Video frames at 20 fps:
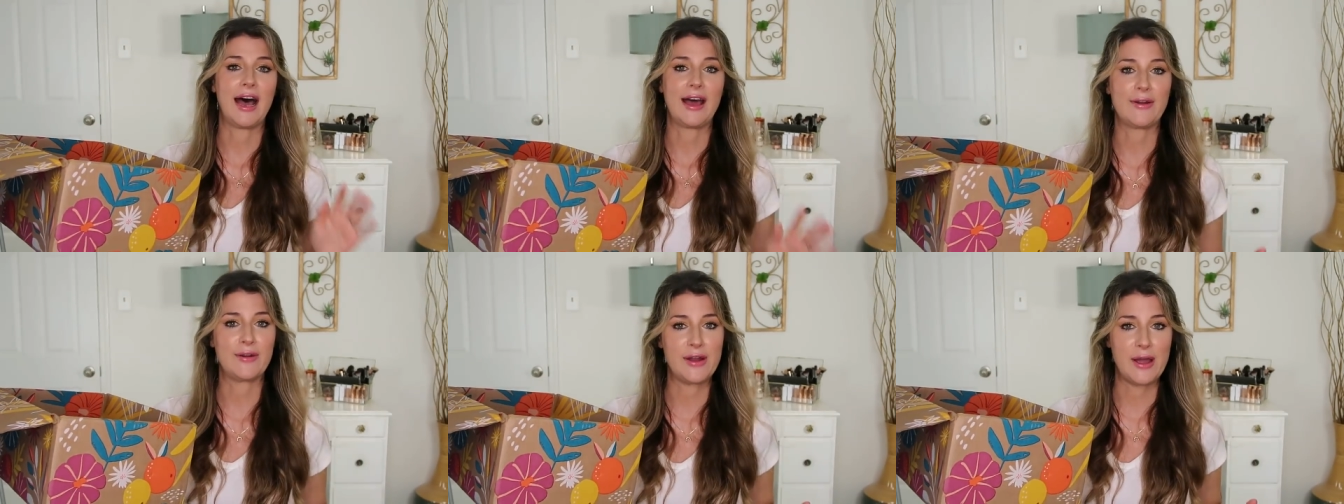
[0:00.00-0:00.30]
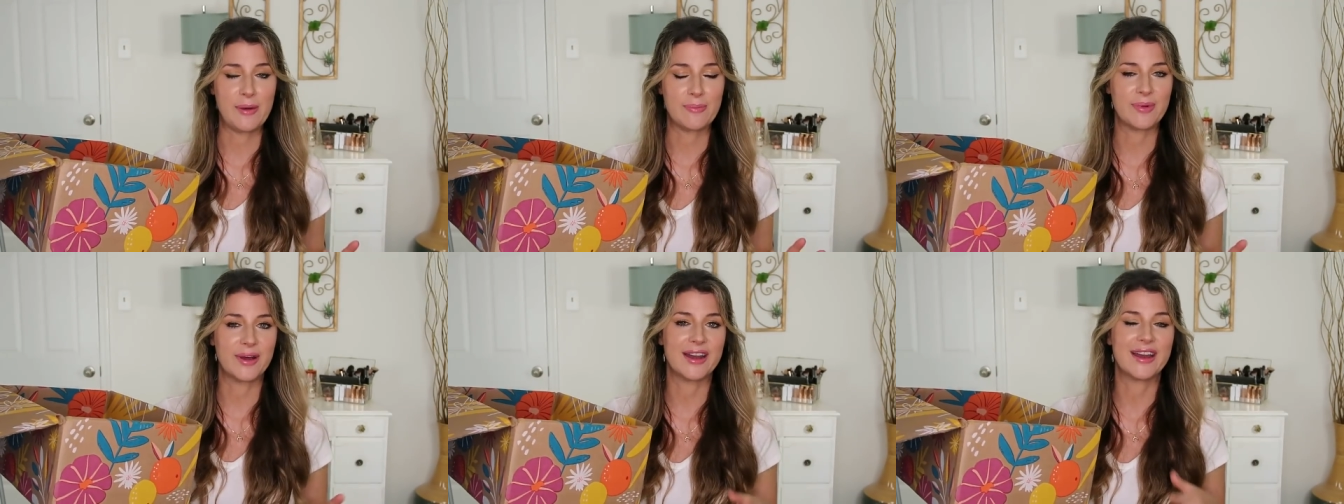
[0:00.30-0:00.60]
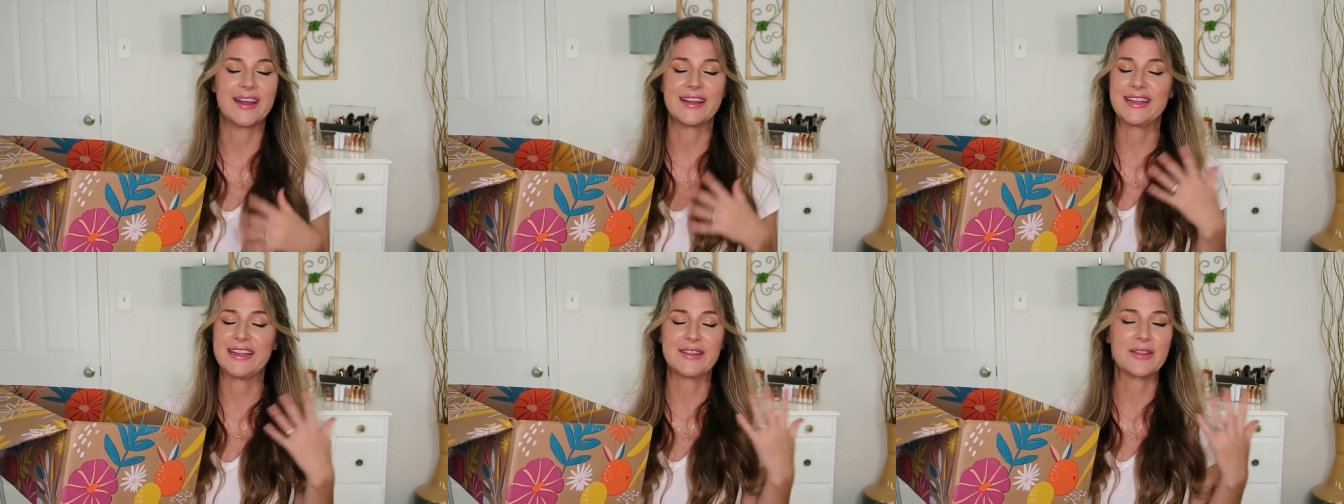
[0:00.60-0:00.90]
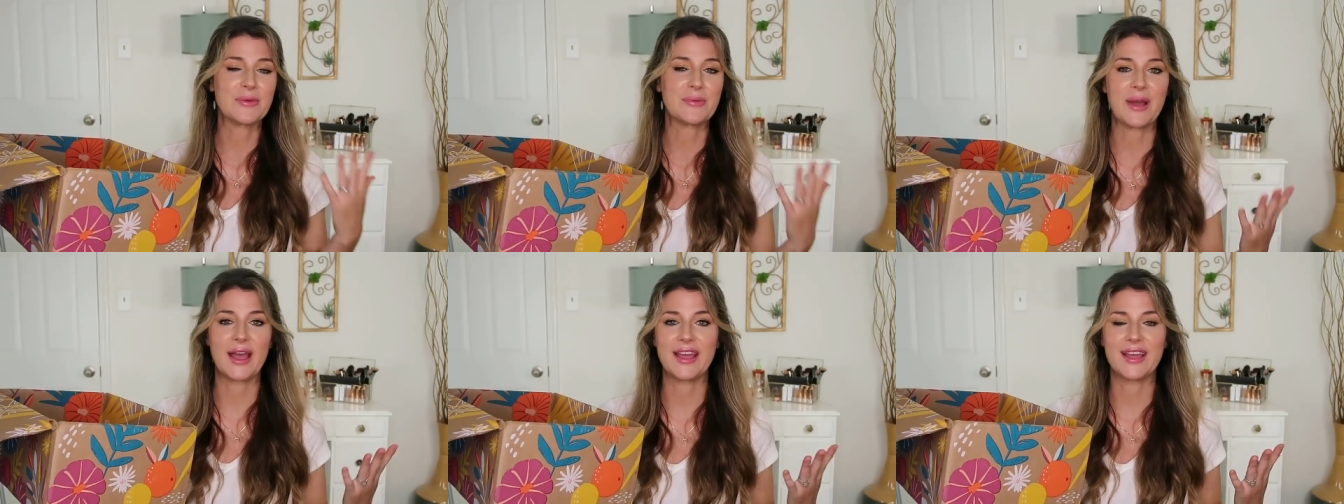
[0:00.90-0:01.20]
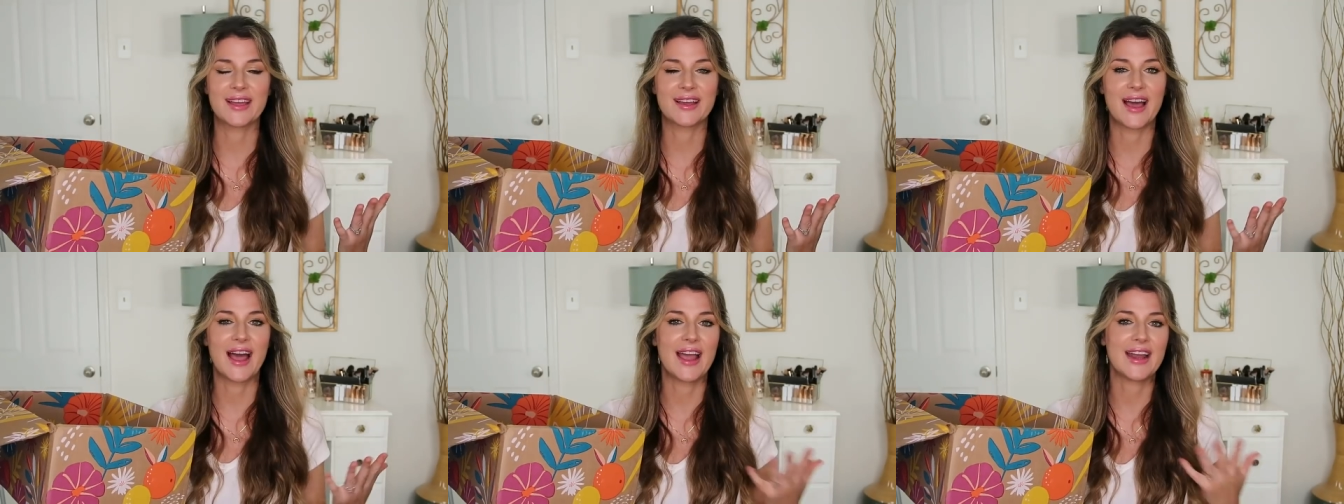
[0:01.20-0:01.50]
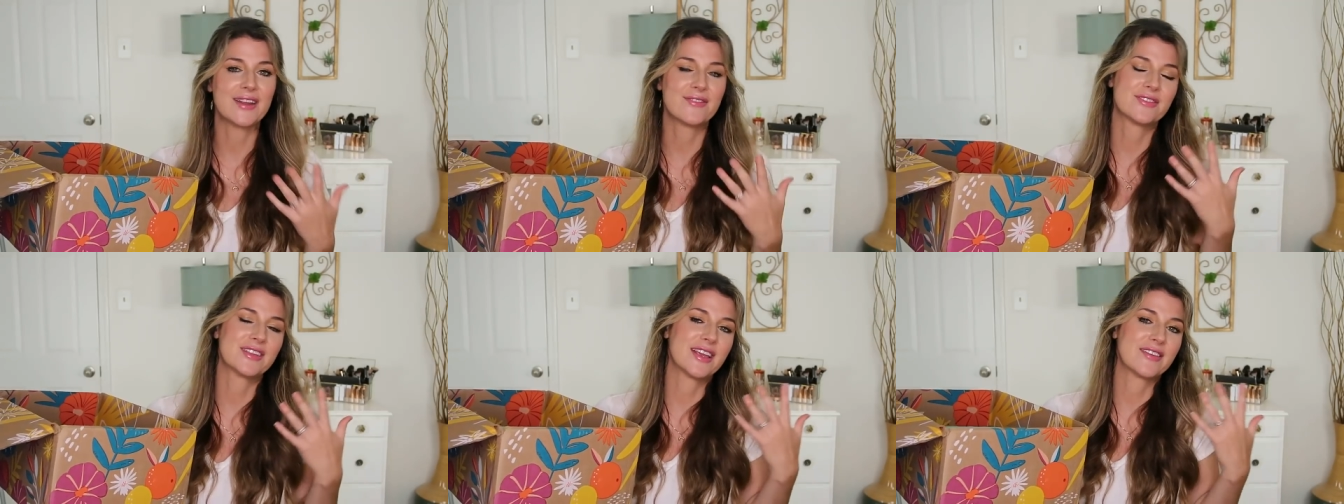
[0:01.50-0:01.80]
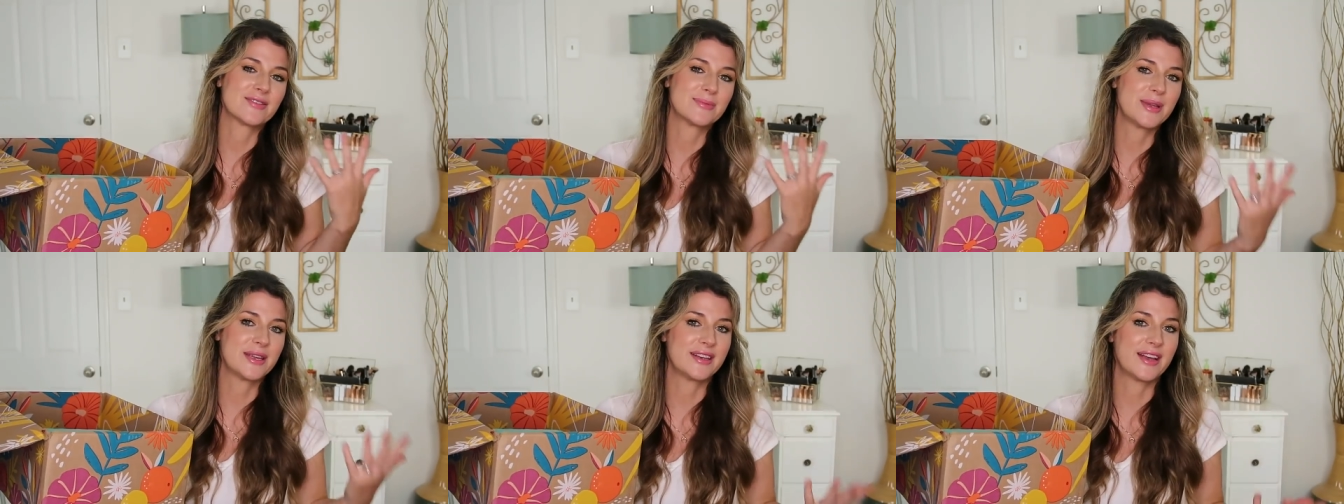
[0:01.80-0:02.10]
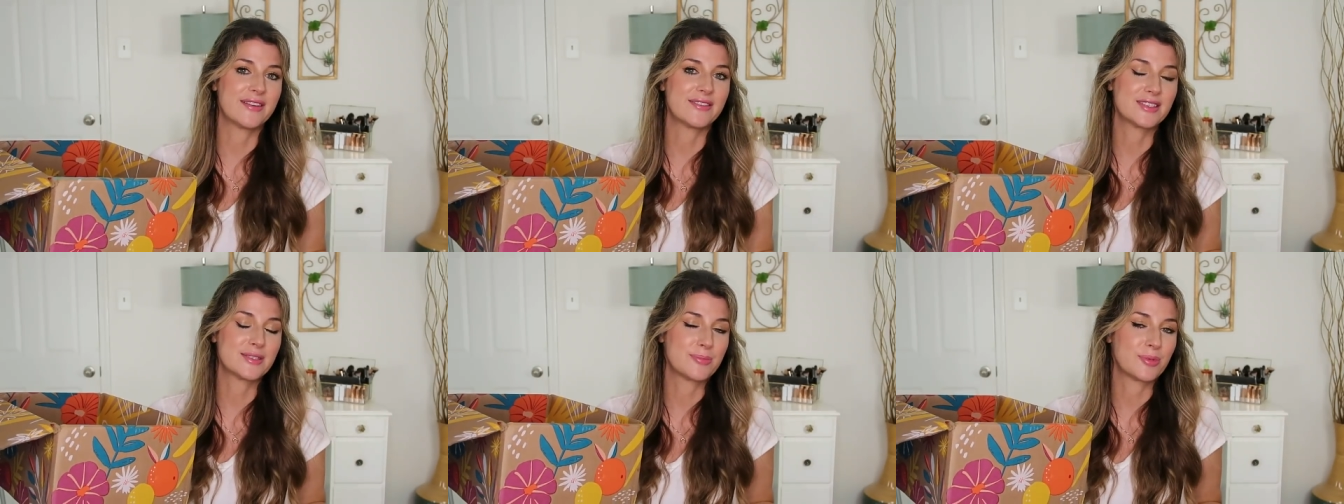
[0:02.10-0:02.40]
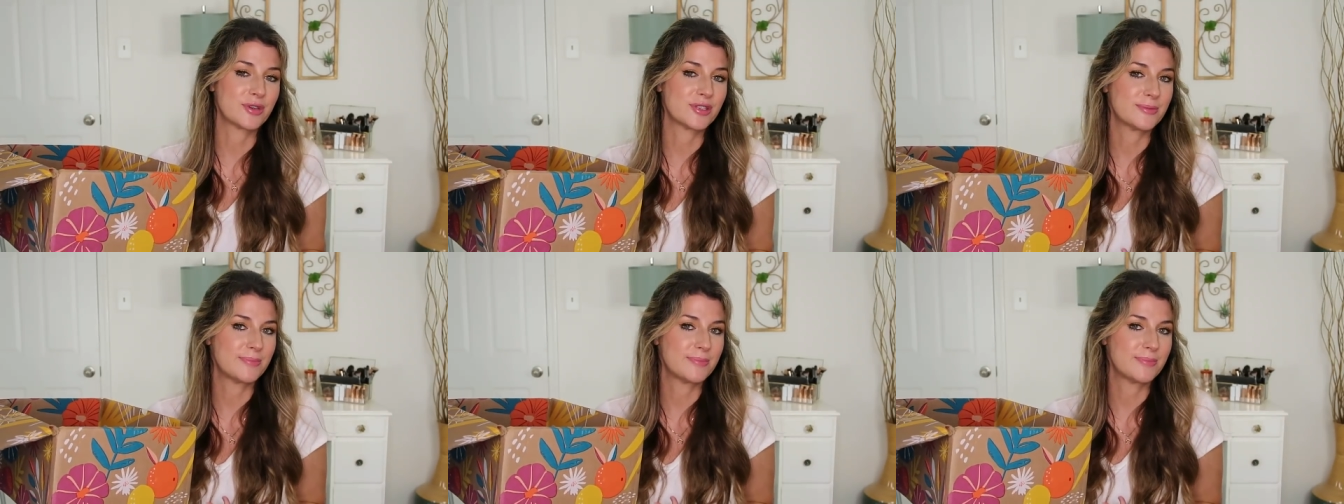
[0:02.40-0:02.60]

I don't know, but either way, it kind of gives me a nice